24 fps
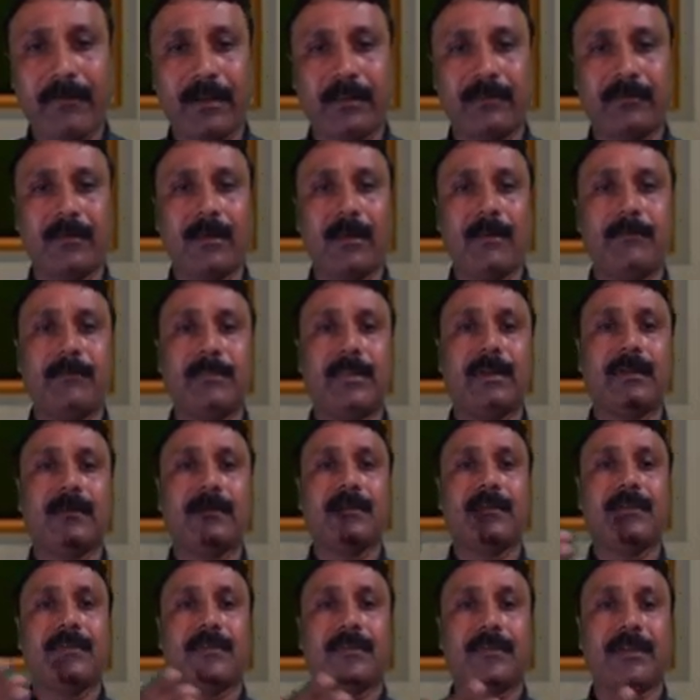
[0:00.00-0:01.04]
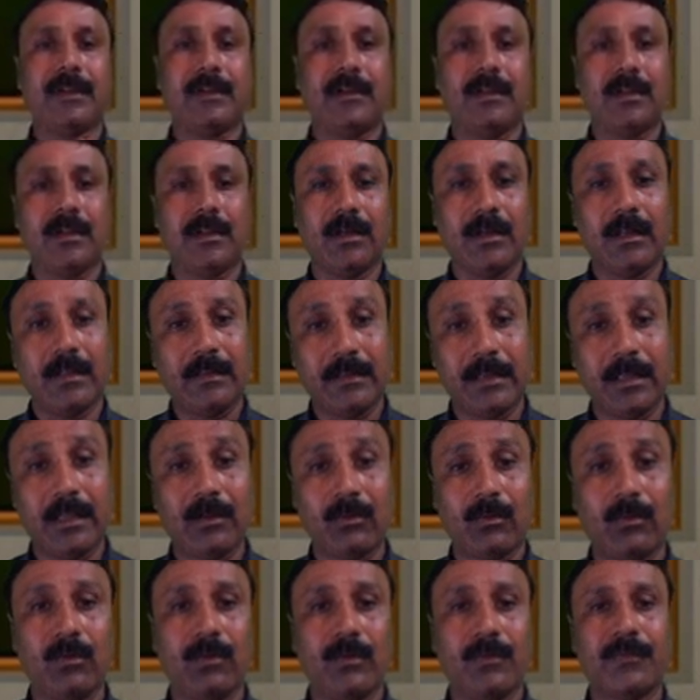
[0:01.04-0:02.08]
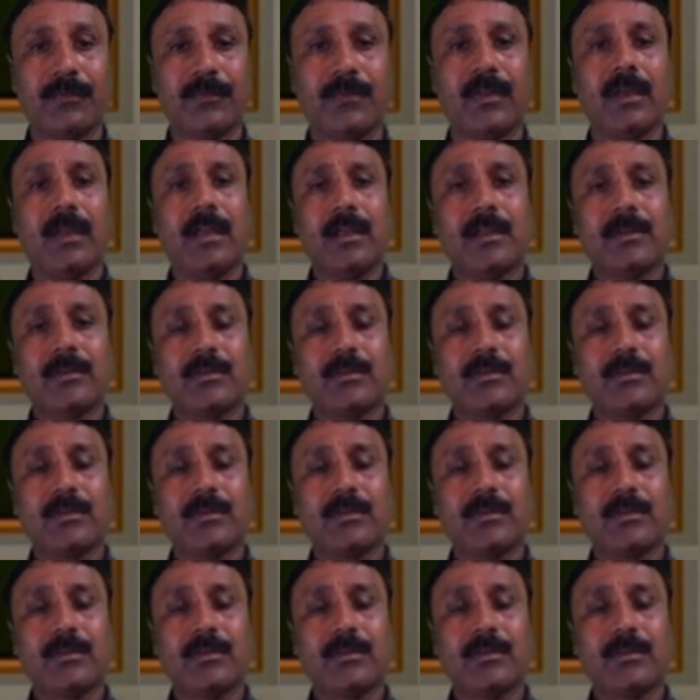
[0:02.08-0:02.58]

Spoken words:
examples and their rules,